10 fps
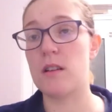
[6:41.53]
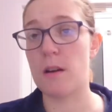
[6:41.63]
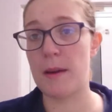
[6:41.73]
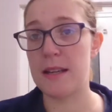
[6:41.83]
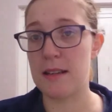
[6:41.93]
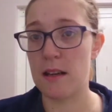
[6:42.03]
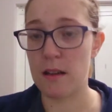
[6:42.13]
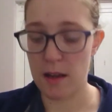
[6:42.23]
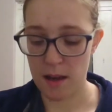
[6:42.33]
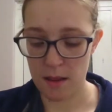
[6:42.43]
look amazing in
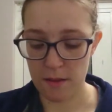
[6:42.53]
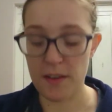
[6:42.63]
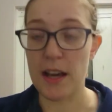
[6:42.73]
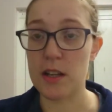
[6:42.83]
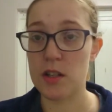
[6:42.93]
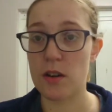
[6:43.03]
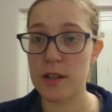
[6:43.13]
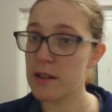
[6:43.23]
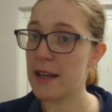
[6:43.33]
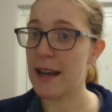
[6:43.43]
the, in the flesh. I,
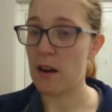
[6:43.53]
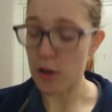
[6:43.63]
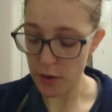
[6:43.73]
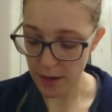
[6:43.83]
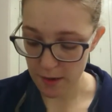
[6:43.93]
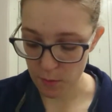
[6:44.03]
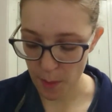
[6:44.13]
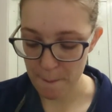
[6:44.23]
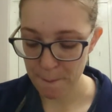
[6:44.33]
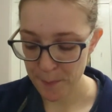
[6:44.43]
again, I don't have
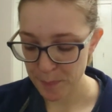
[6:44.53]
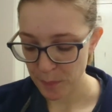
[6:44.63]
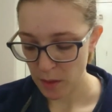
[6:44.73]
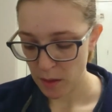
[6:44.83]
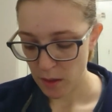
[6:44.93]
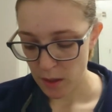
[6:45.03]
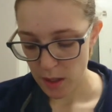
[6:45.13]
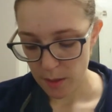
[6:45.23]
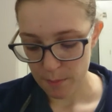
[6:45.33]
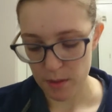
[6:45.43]
one
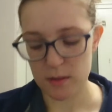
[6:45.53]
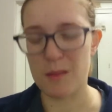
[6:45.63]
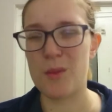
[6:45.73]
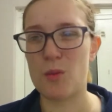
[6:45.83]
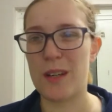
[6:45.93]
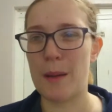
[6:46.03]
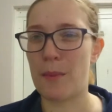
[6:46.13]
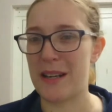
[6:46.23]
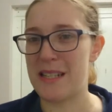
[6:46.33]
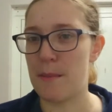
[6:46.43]
because I'm not really a
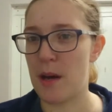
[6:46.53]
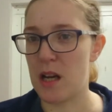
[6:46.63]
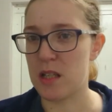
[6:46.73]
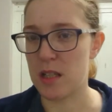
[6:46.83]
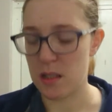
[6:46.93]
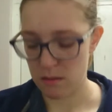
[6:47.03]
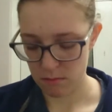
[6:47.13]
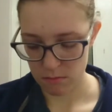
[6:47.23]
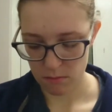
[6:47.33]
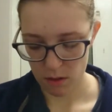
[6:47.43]
bracelet person.
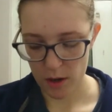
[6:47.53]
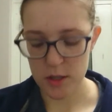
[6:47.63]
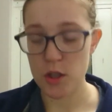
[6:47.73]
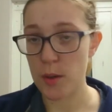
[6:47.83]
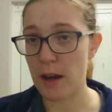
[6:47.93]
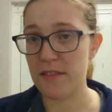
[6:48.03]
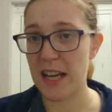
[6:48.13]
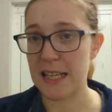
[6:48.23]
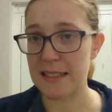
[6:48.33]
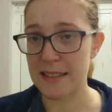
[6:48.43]
I do have
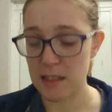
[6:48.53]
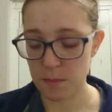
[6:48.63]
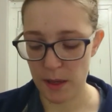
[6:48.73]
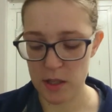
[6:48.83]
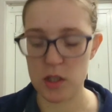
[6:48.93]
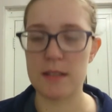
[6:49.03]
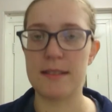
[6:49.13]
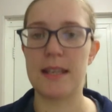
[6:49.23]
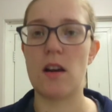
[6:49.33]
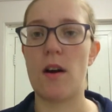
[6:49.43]
necklaces, but as you can
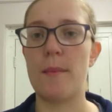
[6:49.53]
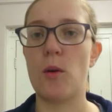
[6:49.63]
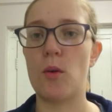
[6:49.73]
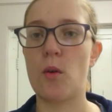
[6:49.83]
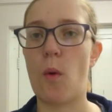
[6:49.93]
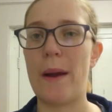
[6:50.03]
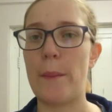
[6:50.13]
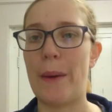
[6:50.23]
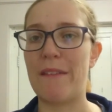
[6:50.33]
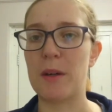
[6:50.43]
see, I'm not quite
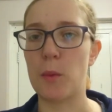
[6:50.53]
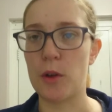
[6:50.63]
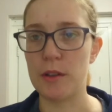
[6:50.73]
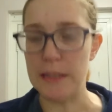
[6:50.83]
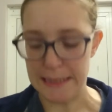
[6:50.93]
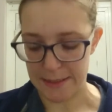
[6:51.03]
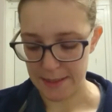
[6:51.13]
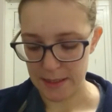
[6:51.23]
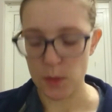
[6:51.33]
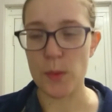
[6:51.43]
wearing one
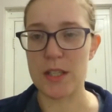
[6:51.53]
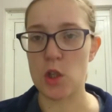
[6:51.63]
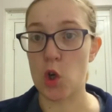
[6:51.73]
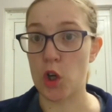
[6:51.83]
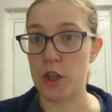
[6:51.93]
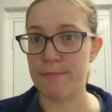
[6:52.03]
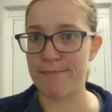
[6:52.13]
which is not good.